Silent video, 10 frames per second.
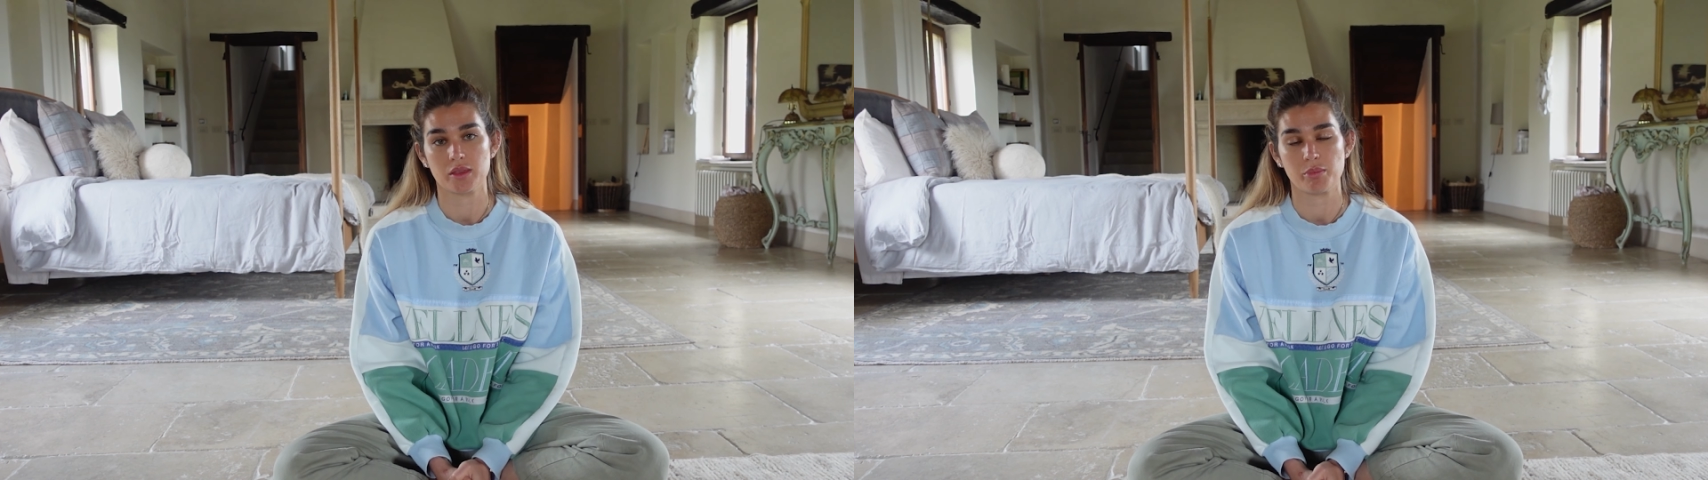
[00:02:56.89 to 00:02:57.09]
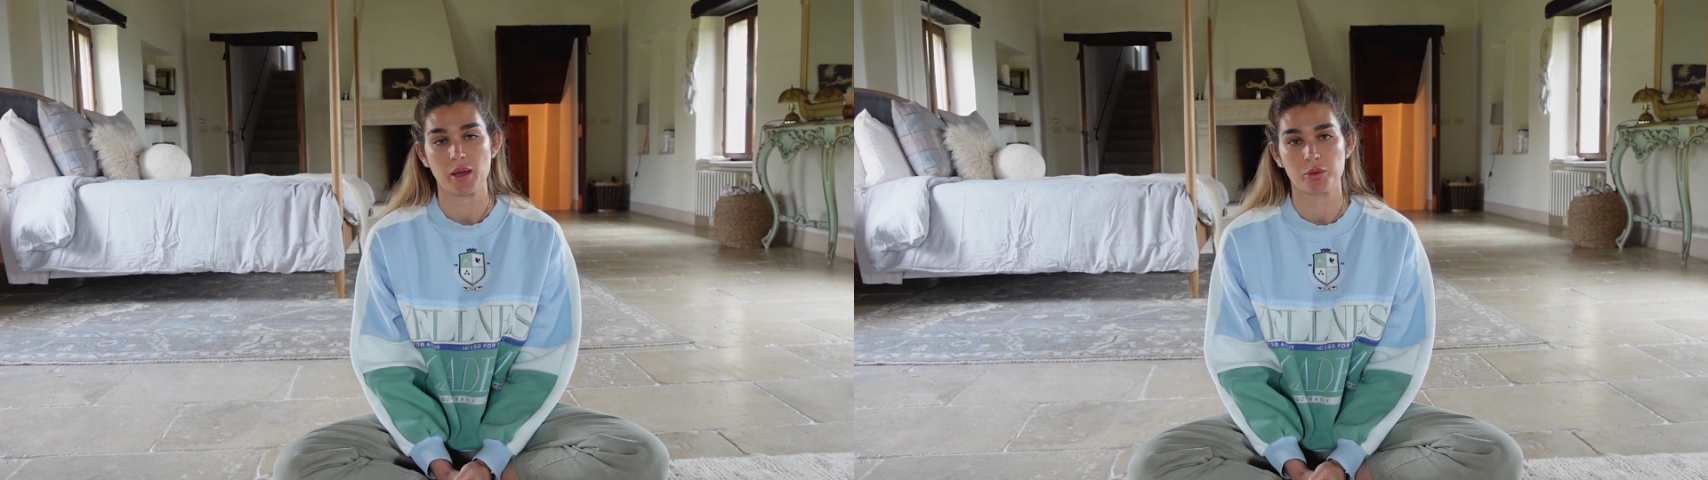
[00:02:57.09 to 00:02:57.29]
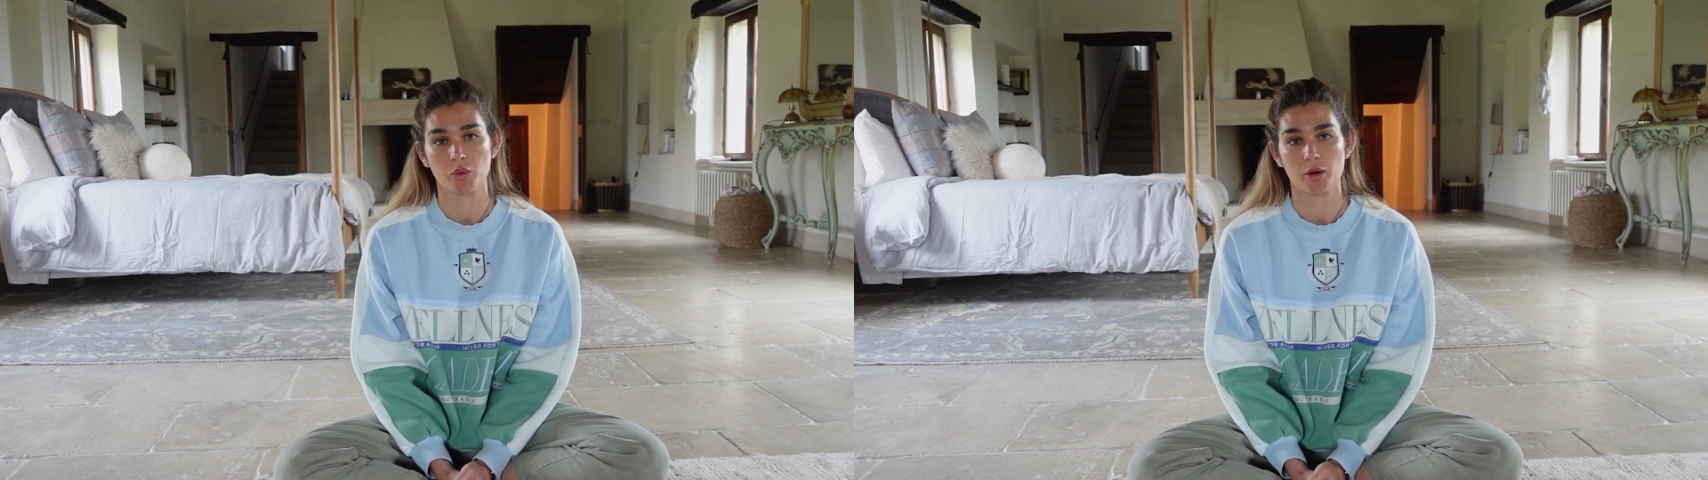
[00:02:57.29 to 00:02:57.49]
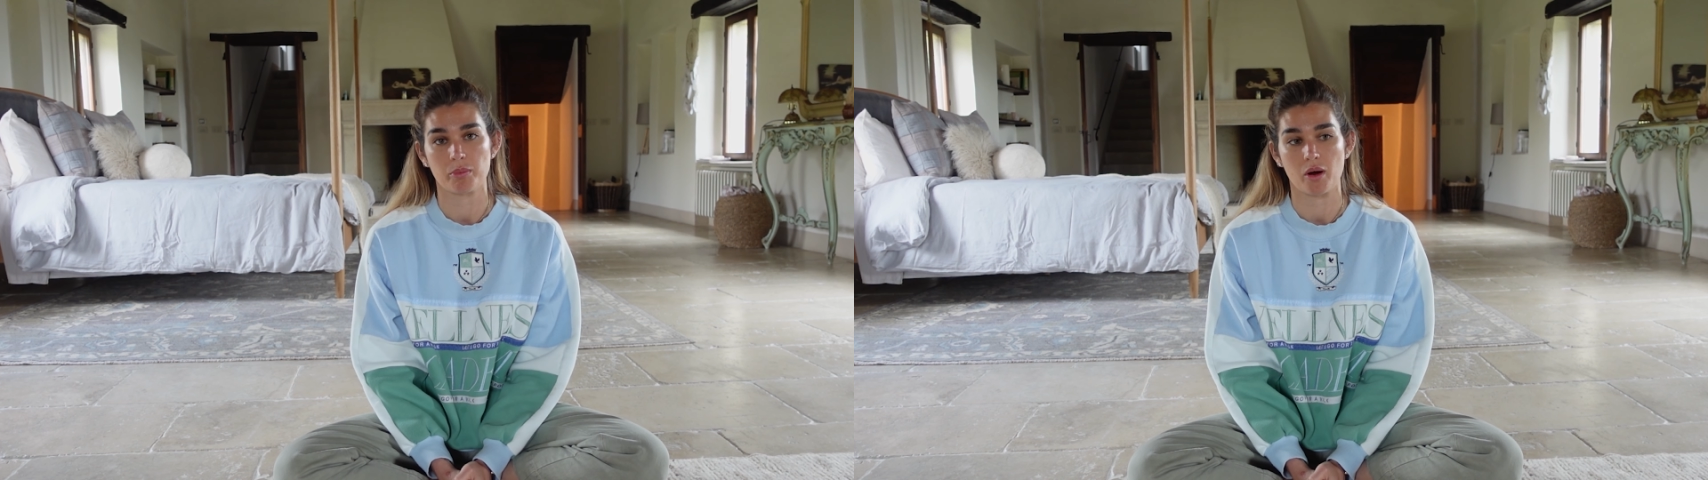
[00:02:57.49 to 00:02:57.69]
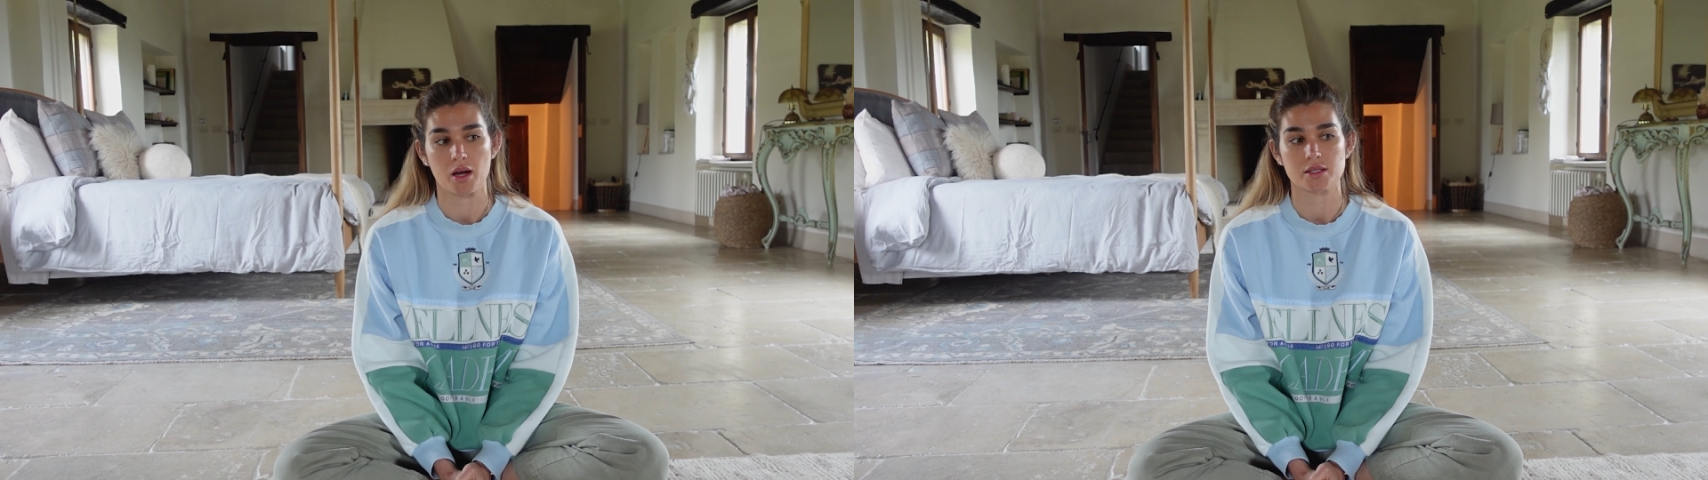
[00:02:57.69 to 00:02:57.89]
the
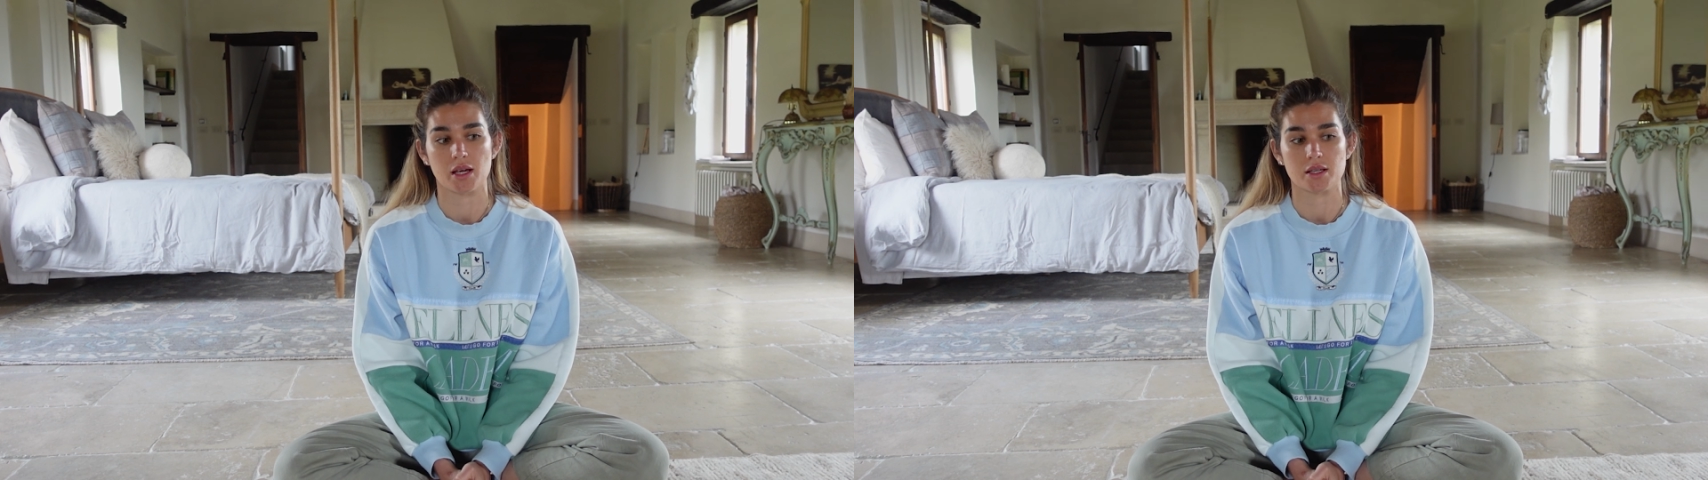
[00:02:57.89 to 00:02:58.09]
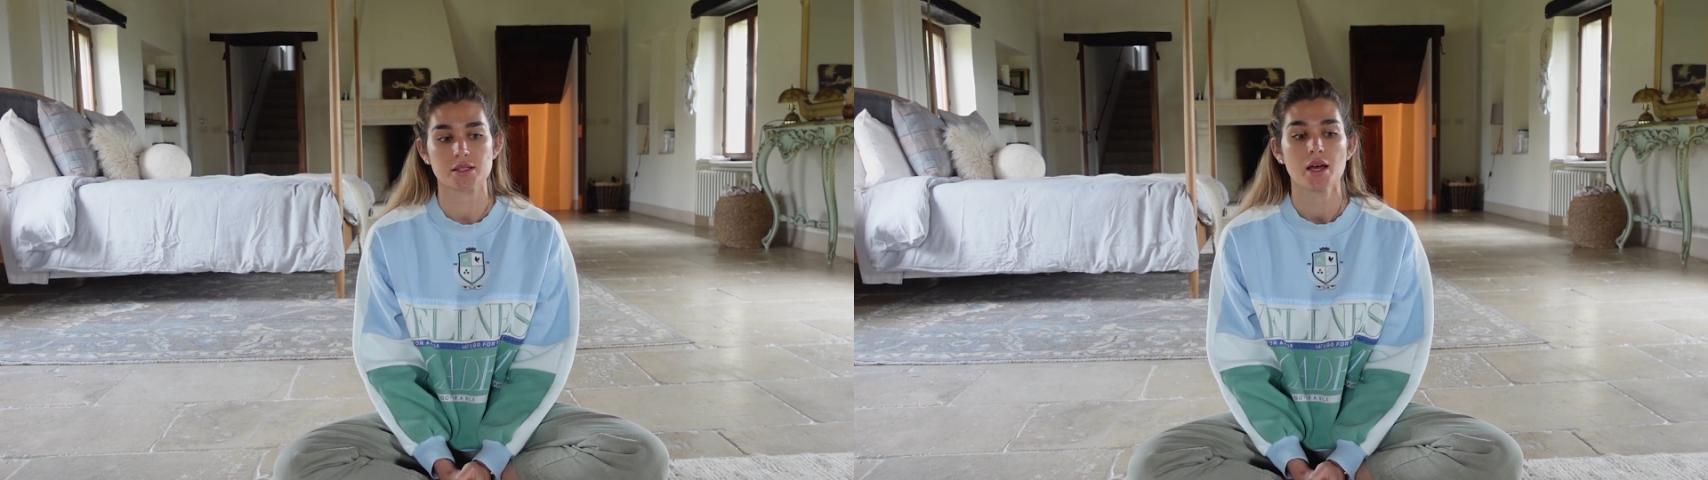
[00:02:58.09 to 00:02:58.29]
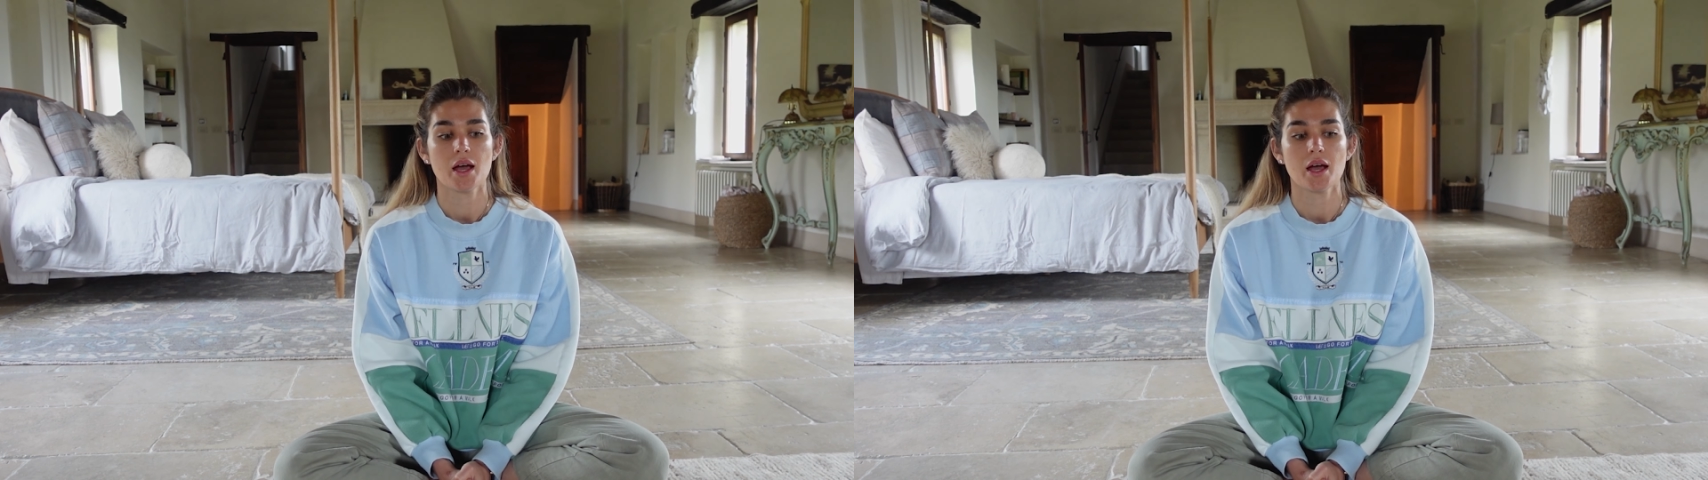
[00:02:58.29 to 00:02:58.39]
paperwork process